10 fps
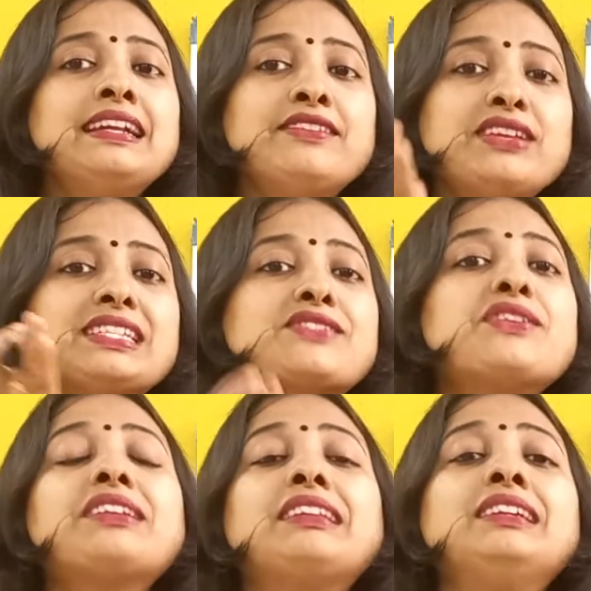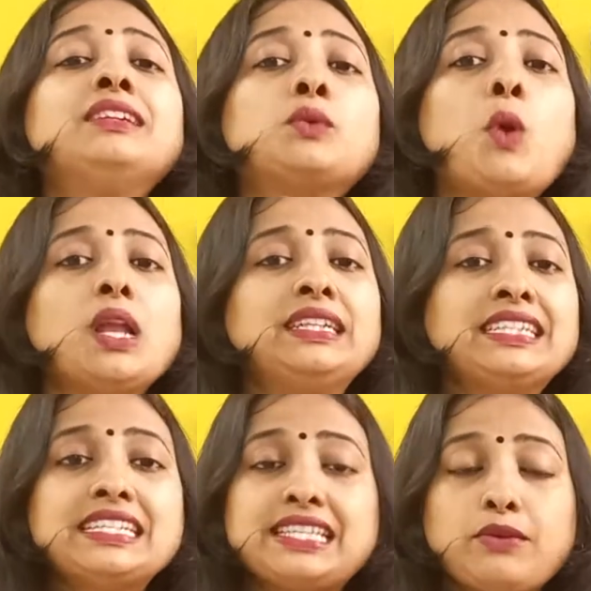Restrict the
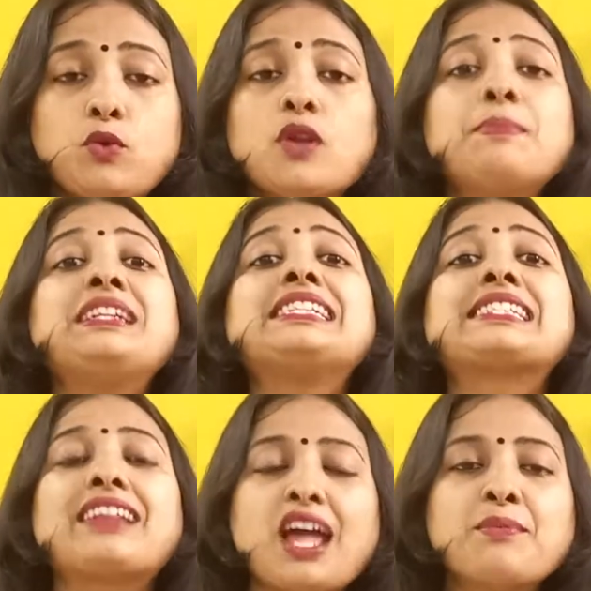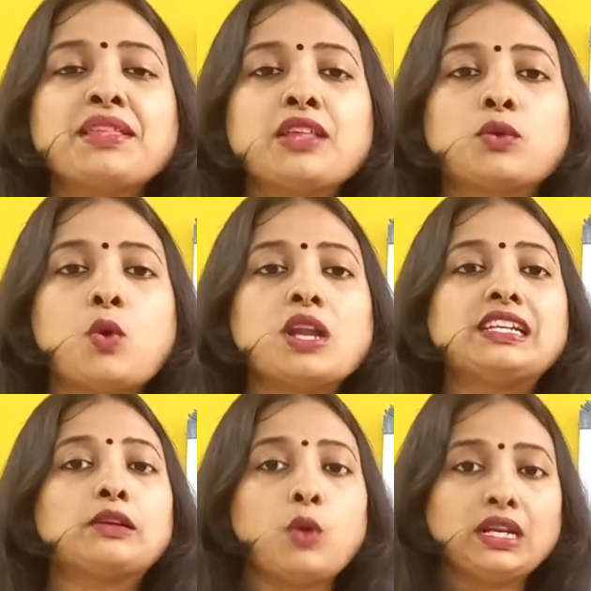qualities. They won't be describing the
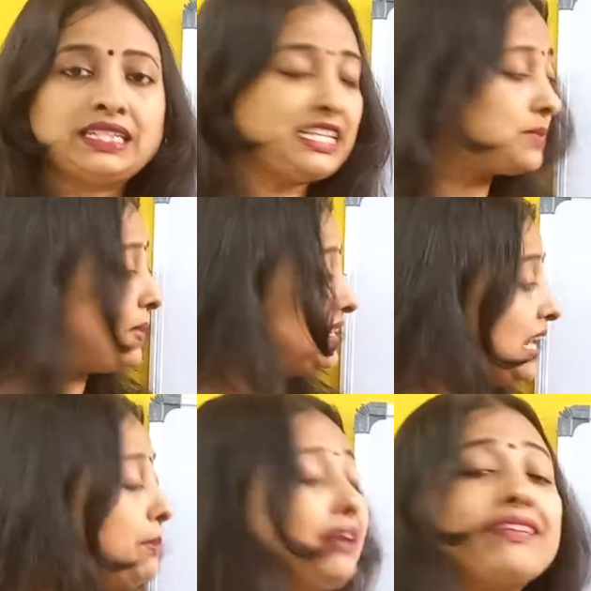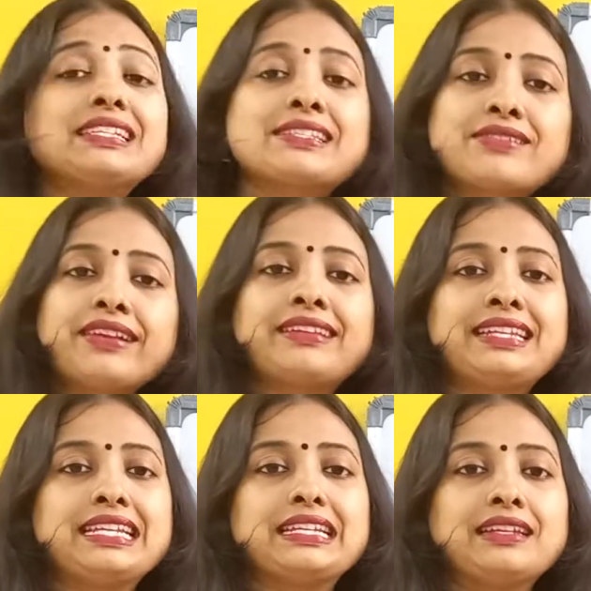qualities, but they'll be
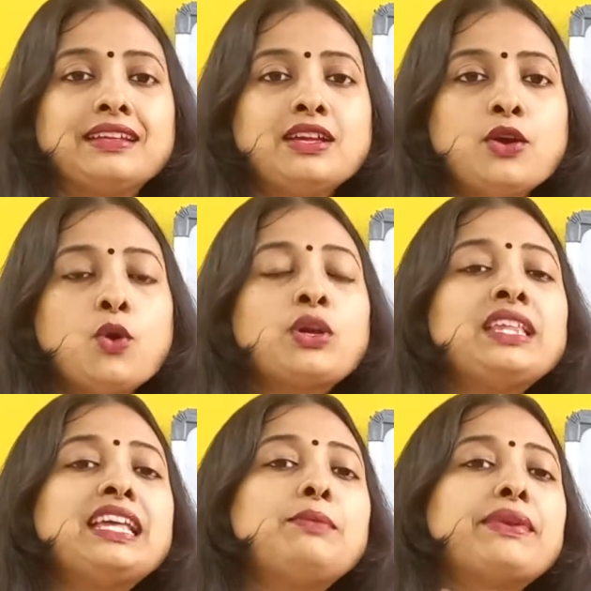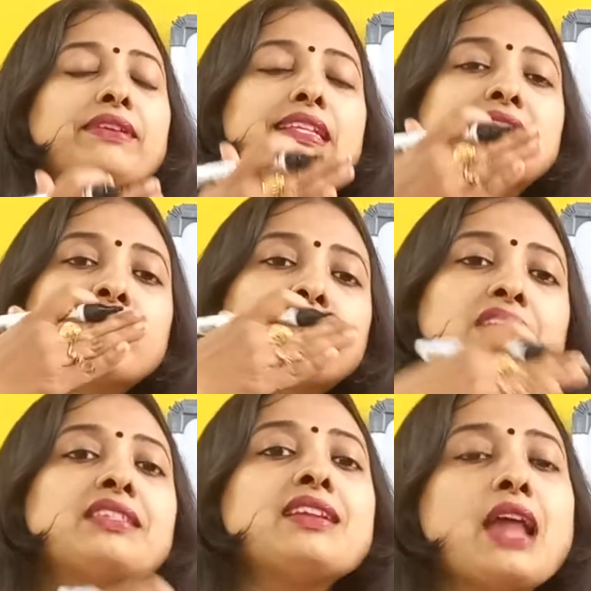restricting. Okay, they'll be
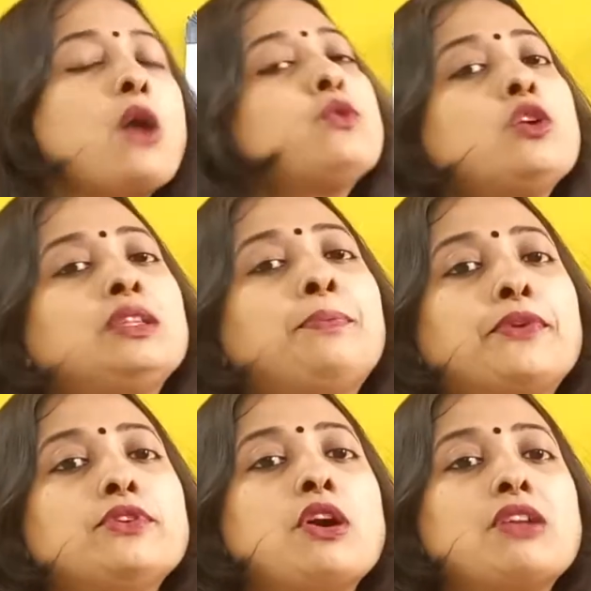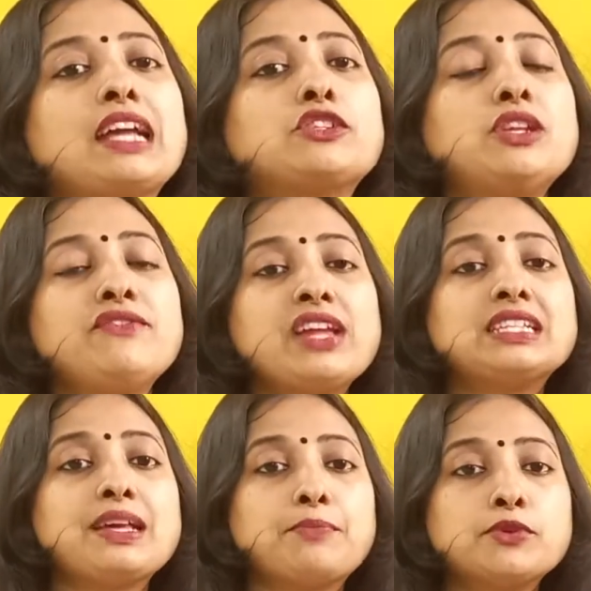restricting the noun or the pronoun. Actually, we are
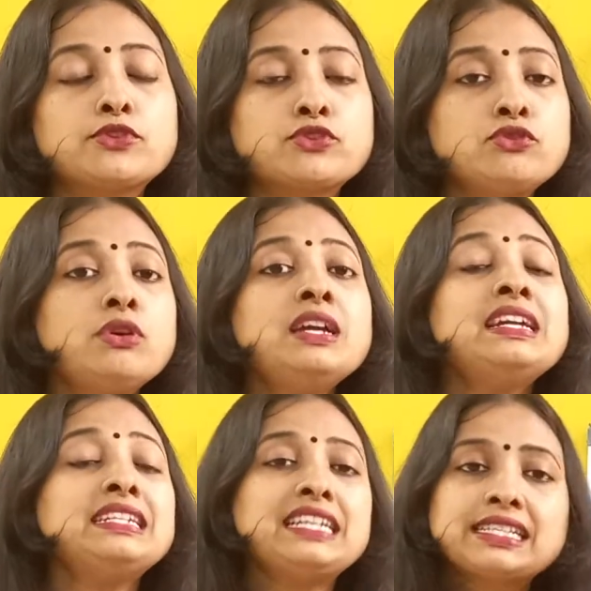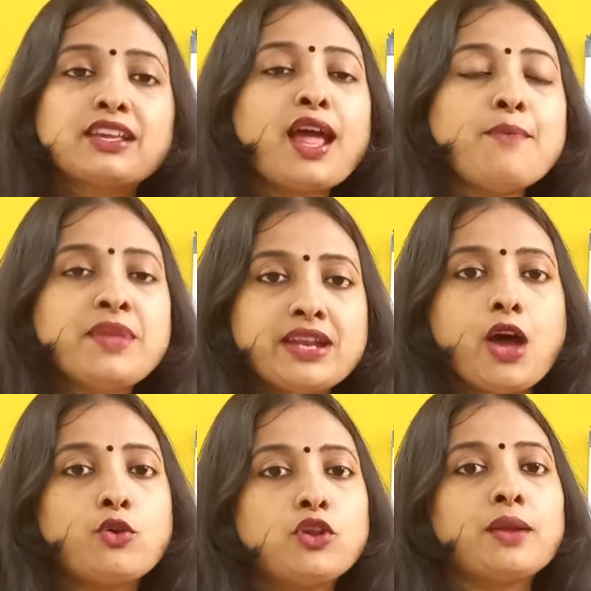supposed to describe the
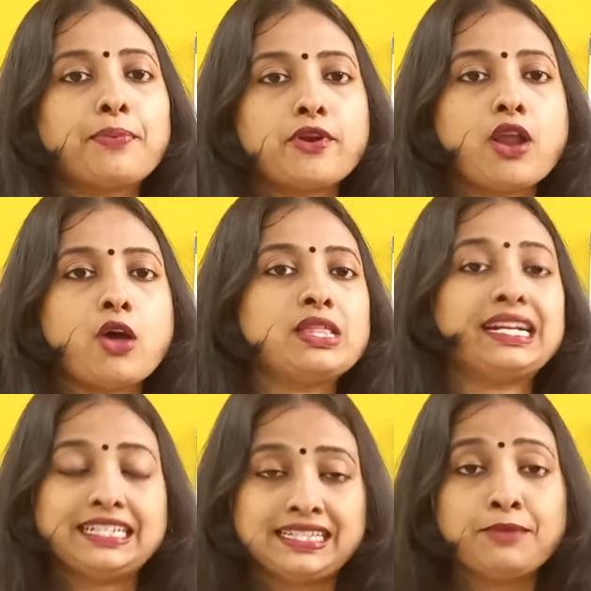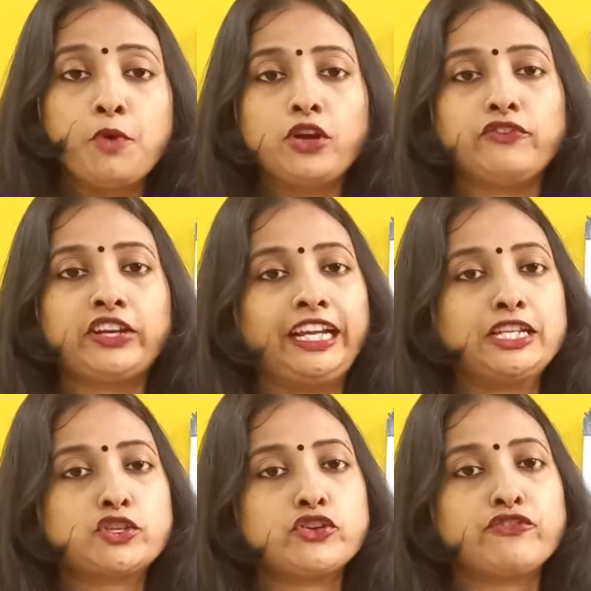noun or a pronoun. That is the
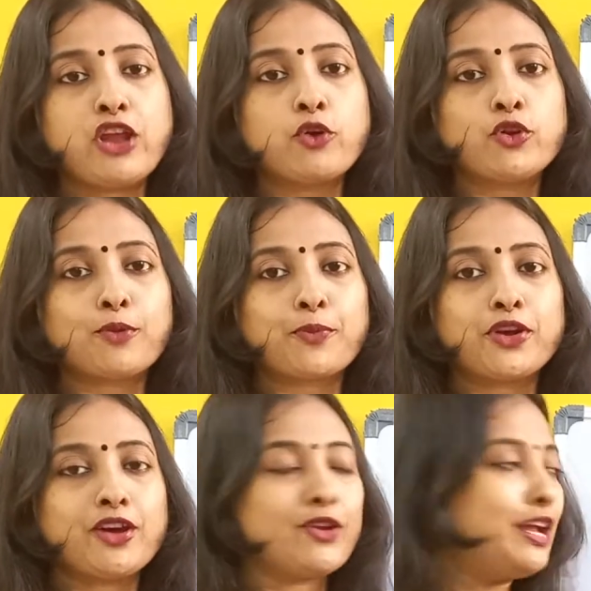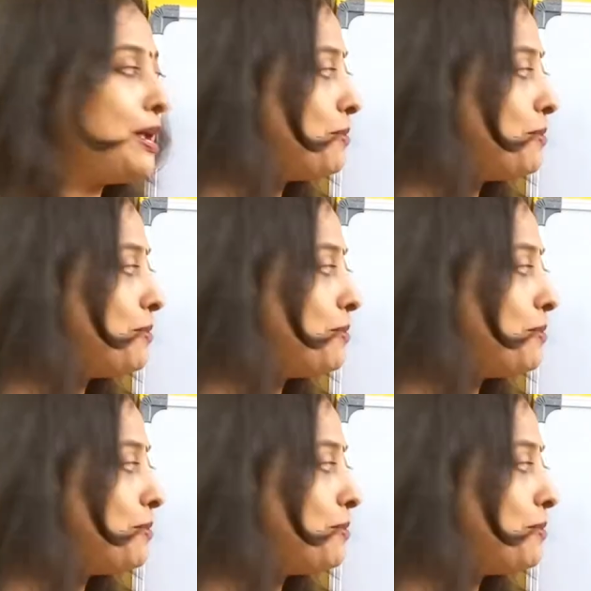modification of noun or pronoun.